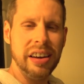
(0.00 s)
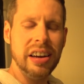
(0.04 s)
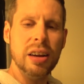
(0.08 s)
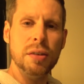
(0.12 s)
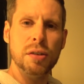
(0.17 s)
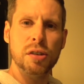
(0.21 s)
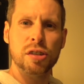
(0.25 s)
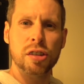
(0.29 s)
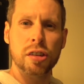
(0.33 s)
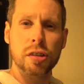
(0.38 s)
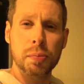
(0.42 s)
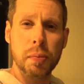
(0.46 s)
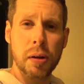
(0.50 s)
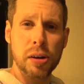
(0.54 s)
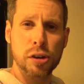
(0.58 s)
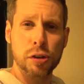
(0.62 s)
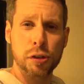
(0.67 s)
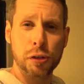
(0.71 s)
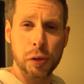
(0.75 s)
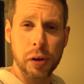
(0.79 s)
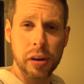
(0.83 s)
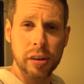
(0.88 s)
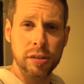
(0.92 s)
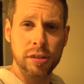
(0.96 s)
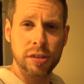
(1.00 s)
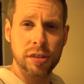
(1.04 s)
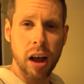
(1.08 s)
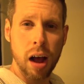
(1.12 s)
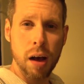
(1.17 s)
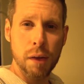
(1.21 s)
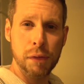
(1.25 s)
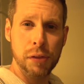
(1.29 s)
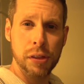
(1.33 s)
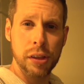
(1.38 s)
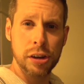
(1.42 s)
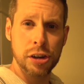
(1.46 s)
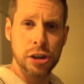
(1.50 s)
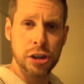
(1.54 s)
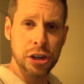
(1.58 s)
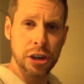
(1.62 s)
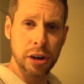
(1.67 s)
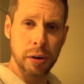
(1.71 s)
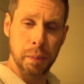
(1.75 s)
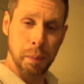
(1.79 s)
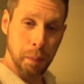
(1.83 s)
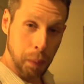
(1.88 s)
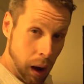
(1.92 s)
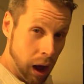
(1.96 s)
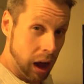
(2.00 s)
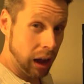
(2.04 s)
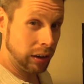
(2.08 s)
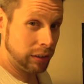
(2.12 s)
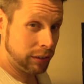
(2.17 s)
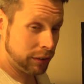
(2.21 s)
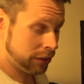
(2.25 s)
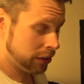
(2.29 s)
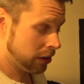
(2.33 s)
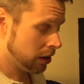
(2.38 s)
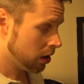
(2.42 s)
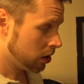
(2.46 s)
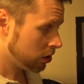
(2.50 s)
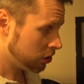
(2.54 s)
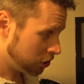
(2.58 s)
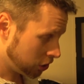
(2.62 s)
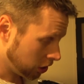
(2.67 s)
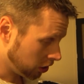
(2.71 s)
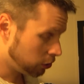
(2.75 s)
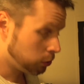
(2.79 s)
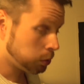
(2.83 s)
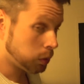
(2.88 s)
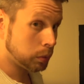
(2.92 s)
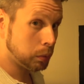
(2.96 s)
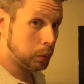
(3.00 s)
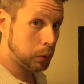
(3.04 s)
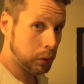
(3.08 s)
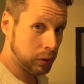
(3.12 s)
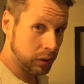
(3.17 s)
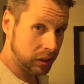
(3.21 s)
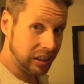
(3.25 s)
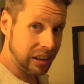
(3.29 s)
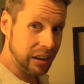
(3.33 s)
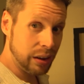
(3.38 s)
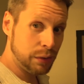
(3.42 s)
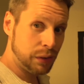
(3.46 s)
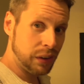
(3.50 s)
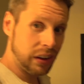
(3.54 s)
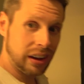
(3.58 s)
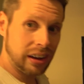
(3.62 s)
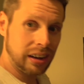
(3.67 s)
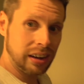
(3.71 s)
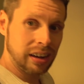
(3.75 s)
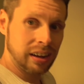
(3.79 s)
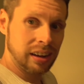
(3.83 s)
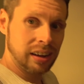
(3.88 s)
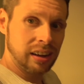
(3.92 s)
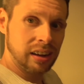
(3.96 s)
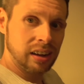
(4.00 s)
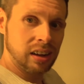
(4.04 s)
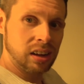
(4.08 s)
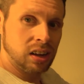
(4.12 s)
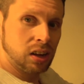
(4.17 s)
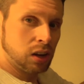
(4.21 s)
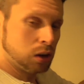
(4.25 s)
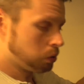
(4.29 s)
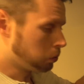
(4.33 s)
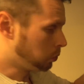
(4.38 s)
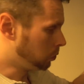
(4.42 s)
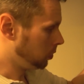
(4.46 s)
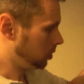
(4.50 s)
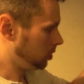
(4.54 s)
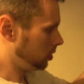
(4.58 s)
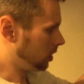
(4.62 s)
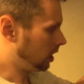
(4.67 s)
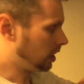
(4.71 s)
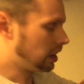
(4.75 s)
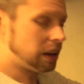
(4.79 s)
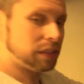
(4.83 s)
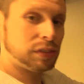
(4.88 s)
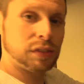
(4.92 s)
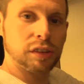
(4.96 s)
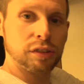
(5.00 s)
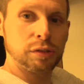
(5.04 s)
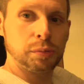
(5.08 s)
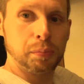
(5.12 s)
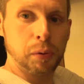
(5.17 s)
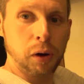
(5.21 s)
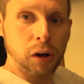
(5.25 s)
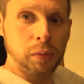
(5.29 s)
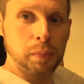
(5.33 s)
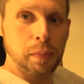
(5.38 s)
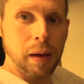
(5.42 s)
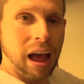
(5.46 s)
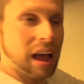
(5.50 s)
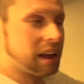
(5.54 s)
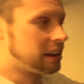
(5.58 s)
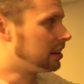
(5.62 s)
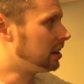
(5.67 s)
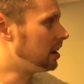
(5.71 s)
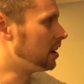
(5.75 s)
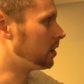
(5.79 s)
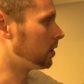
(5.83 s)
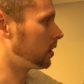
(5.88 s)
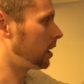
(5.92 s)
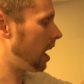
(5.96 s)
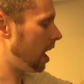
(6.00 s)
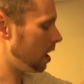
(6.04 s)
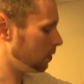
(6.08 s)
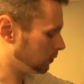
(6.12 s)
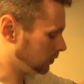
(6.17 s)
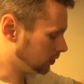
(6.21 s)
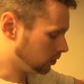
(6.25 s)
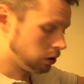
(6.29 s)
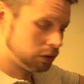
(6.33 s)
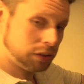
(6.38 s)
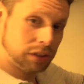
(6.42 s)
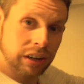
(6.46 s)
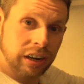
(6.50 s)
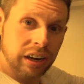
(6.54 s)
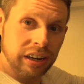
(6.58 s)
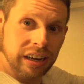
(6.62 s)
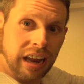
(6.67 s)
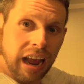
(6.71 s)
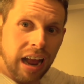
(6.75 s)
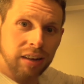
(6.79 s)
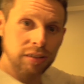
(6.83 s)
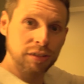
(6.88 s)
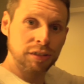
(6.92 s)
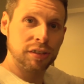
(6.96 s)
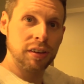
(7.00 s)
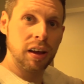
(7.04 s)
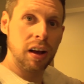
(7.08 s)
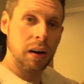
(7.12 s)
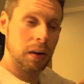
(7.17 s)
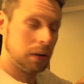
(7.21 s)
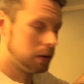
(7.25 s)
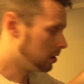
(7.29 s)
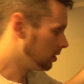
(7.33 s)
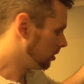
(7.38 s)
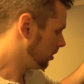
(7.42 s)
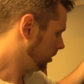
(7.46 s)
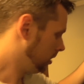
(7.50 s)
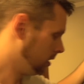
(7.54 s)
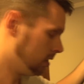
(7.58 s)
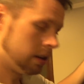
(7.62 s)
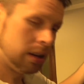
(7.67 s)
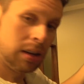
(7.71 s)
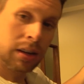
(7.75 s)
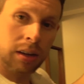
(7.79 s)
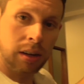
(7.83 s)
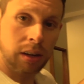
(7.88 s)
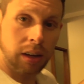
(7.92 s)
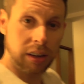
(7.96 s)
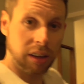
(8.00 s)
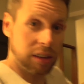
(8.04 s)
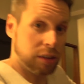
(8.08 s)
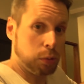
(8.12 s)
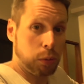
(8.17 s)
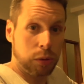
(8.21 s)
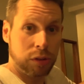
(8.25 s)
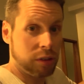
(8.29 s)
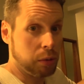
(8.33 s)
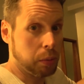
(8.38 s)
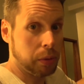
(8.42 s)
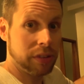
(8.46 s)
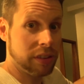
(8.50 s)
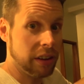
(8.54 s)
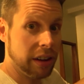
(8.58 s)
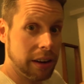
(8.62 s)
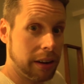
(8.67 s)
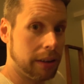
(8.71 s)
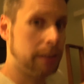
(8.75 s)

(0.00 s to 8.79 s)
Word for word: didn't give us as much free stuff this year, but just when we were leaving, I got this book bag here. I haven't looked in it yet, so I guess we'll see what's in